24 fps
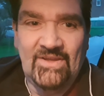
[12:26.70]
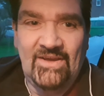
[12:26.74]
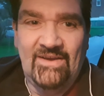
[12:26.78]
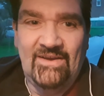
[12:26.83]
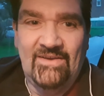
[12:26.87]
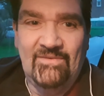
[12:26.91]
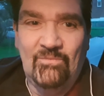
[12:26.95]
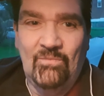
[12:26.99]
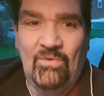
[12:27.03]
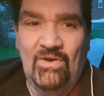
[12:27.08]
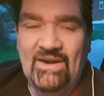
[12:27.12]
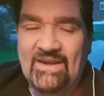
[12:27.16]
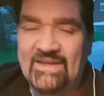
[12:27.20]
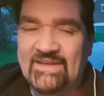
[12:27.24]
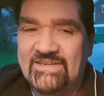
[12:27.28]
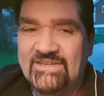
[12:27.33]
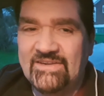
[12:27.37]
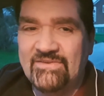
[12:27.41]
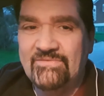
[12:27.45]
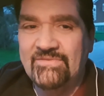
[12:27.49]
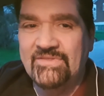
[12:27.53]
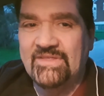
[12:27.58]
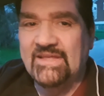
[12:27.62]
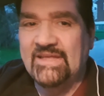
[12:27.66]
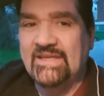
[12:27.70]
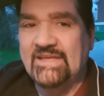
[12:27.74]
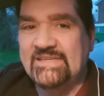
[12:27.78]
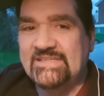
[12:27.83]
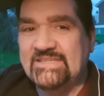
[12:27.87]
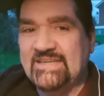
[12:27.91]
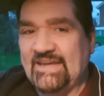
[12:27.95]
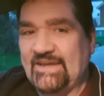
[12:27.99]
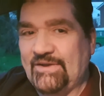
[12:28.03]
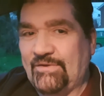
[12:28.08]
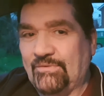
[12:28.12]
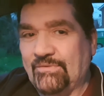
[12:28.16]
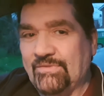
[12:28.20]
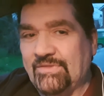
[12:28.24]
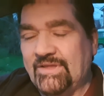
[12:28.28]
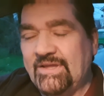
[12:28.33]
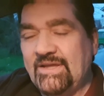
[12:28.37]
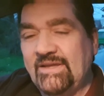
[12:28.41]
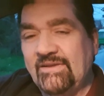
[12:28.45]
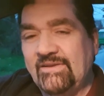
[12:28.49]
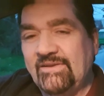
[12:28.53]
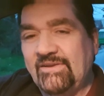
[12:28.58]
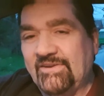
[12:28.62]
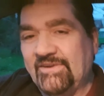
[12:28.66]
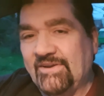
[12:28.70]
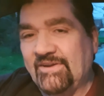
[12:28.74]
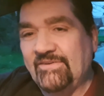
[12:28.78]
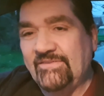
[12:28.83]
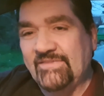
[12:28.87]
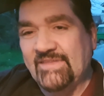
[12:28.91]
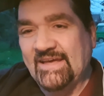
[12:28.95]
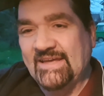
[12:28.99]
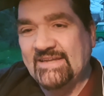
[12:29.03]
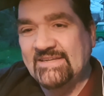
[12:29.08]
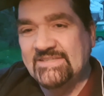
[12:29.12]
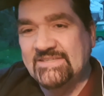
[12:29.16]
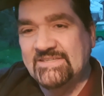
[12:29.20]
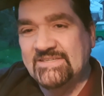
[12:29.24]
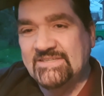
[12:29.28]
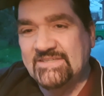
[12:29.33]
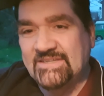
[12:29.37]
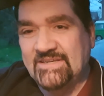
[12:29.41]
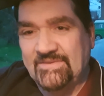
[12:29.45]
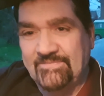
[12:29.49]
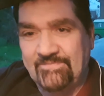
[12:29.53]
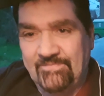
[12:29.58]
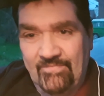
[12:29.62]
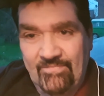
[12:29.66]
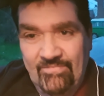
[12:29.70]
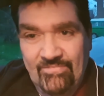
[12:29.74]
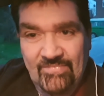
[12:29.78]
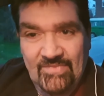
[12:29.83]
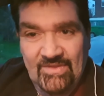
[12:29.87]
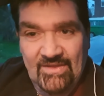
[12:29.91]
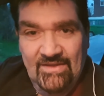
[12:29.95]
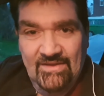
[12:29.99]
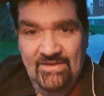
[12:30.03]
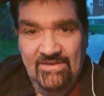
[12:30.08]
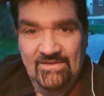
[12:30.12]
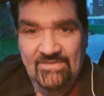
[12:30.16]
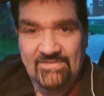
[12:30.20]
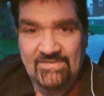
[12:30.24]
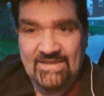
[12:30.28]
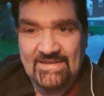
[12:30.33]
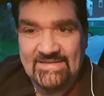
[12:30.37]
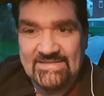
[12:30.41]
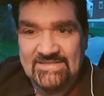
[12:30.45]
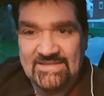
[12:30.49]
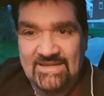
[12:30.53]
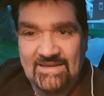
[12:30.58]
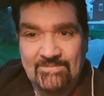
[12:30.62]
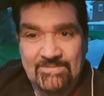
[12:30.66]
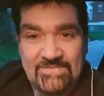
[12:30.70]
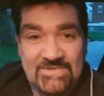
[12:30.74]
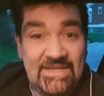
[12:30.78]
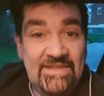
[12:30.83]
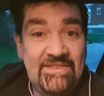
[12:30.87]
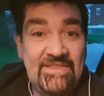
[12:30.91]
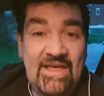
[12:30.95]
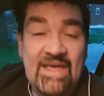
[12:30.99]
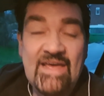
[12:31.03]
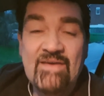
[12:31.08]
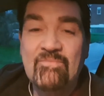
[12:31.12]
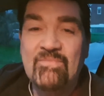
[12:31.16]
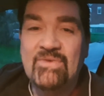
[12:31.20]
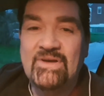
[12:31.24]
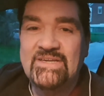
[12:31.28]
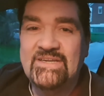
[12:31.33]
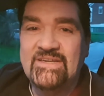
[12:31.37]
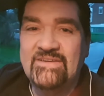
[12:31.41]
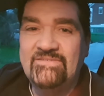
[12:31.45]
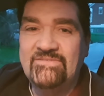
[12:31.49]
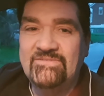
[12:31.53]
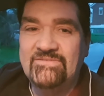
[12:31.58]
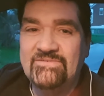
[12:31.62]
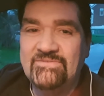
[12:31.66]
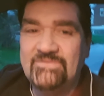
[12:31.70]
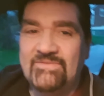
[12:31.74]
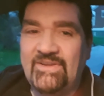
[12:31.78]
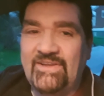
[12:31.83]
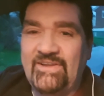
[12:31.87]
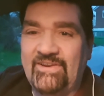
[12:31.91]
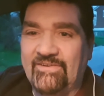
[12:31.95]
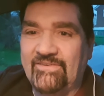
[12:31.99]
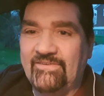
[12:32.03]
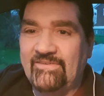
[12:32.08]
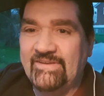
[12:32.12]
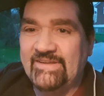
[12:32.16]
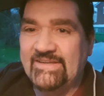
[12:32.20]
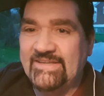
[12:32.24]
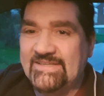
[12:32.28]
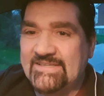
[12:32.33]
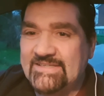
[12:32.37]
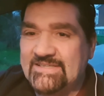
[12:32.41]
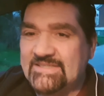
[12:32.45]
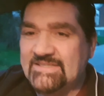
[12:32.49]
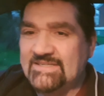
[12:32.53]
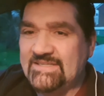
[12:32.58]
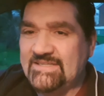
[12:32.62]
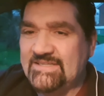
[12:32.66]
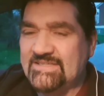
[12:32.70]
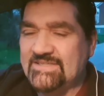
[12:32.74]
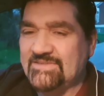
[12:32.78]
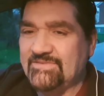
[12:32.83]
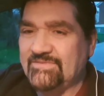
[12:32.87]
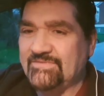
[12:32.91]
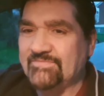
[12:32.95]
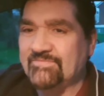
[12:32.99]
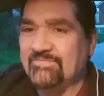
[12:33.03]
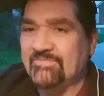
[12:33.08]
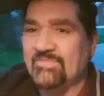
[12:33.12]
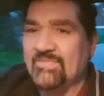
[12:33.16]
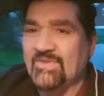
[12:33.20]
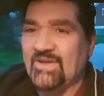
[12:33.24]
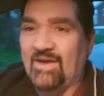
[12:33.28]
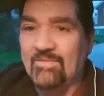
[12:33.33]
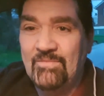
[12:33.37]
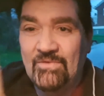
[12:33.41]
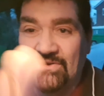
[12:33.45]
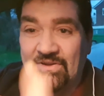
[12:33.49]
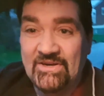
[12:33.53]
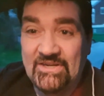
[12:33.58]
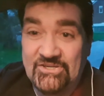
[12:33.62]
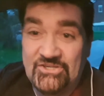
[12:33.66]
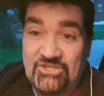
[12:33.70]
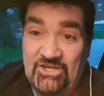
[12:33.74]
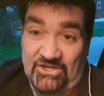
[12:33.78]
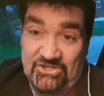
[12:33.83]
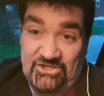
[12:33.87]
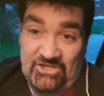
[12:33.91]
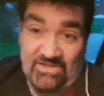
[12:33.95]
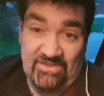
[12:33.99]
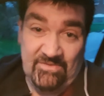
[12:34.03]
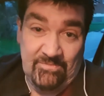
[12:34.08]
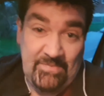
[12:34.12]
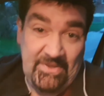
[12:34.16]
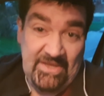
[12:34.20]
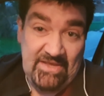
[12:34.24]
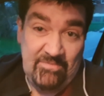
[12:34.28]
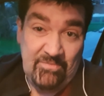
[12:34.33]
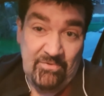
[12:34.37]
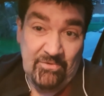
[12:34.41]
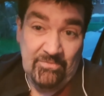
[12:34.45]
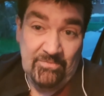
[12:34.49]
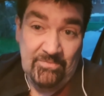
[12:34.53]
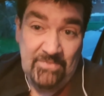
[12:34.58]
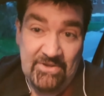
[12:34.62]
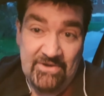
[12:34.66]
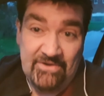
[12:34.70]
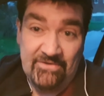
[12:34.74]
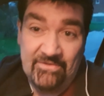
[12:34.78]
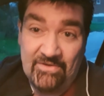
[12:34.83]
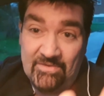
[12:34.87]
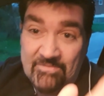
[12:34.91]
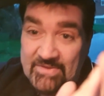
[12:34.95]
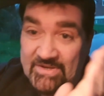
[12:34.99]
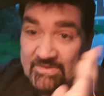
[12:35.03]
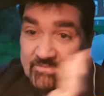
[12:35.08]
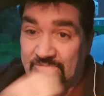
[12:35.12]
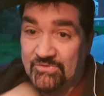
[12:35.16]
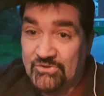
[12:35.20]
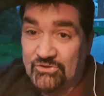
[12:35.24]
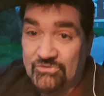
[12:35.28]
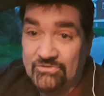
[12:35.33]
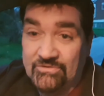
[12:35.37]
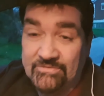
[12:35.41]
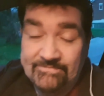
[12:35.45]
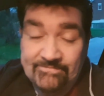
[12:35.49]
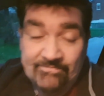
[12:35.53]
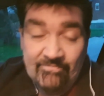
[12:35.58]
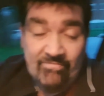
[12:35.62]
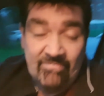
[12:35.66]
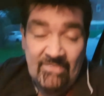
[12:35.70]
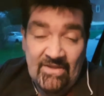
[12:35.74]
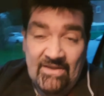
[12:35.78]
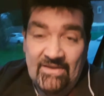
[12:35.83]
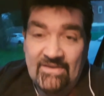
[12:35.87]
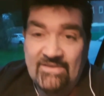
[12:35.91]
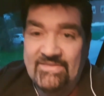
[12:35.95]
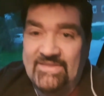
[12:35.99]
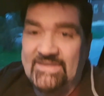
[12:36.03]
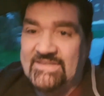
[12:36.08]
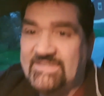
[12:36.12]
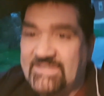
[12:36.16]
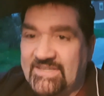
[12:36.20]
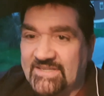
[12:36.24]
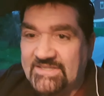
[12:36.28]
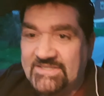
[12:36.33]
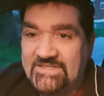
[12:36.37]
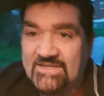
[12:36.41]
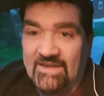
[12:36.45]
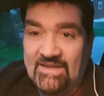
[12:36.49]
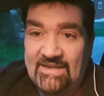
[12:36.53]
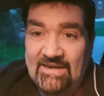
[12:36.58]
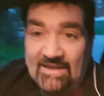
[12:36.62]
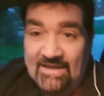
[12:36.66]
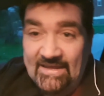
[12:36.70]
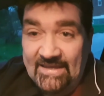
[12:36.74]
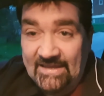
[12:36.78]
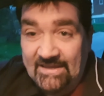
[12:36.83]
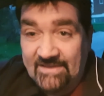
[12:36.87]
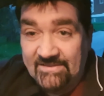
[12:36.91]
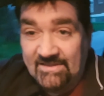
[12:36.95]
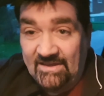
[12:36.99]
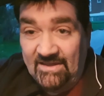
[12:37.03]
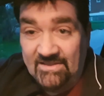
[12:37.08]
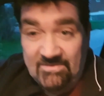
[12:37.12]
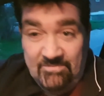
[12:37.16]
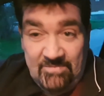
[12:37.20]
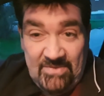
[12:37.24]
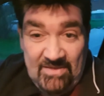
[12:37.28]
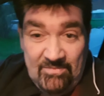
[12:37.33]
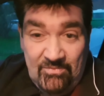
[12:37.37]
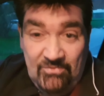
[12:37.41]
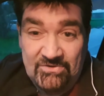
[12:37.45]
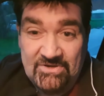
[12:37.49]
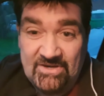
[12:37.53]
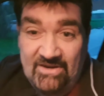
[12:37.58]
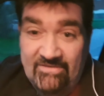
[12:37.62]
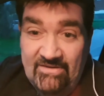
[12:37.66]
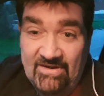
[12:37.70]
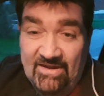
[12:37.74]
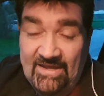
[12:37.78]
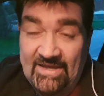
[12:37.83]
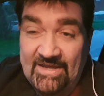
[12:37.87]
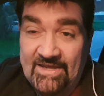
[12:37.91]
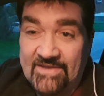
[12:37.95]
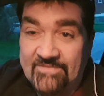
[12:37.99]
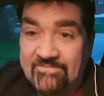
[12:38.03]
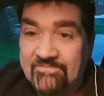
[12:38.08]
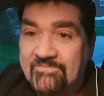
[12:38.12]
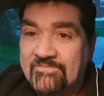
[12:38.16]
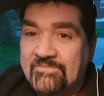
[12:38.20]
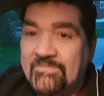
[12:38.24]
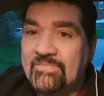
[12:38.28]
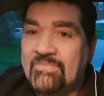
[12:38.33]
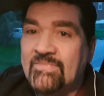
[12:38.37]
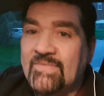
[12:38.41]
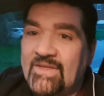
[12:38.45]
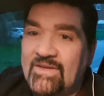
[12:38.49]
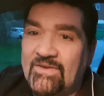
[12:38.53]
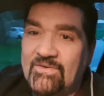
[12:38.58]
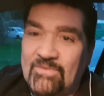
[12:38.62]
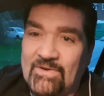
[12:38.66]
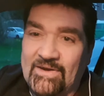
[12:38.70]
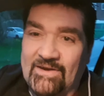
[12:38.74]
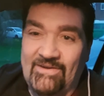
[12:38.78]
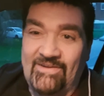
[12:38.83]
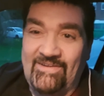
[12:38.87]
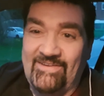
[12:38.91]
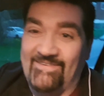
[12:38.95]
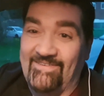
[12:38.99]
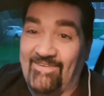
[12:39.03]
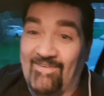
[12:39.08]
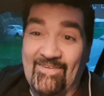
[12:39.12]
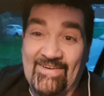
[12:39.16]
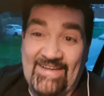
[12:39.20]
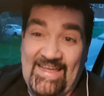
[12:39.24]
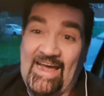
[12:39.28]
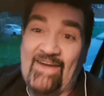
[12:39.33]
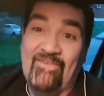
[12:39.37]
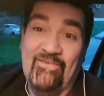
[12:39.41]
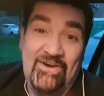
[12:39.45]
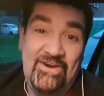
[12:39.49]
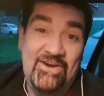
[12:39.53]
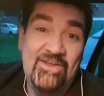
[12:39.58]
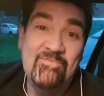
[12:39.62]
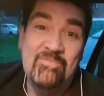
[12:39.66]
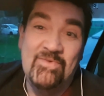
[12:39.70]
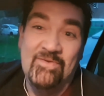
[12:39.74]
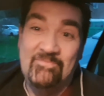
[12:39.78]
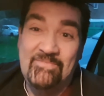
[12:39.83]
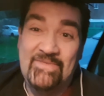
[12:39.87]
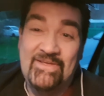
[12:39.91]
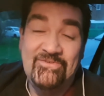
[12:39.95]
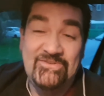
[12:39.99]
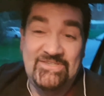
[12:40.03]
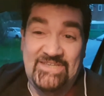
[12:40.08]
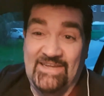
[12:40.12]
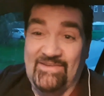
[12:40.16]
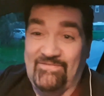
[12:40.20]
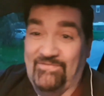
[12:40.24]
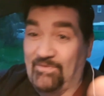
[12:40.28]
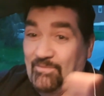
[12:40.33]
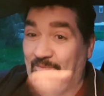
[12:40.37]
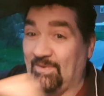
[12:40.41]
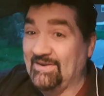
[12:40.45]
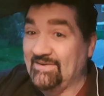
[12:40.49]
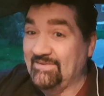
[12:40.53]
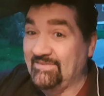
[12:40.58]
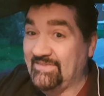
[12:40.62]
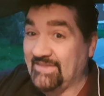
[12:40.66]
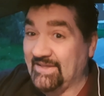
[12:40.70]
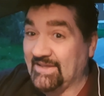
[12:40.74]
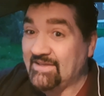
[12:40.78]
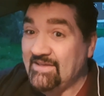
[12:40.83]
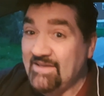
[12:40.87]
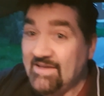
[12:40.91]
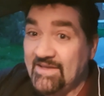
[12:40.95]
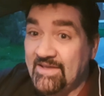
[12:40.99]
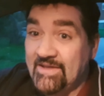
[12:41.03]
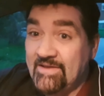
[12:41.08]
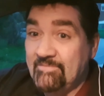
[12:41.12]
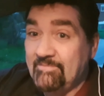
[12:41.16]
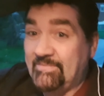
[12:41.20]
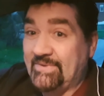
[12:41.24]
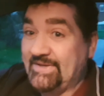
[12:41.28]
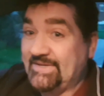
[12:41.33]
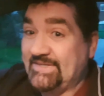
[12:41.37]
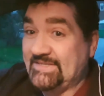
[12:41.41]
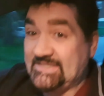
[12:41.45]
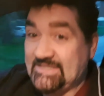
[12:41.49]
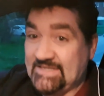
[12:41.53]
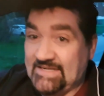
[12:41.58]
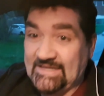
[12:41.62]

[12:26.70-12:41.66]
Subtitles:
well, I don't think it's healthy. You know, that's up to them. I don't, you know, it's sort of, I'm not going to judge other people. You know, I mean, I'm sure there's things I like that other people don't like. Well, or Gary Newman music for one thing, but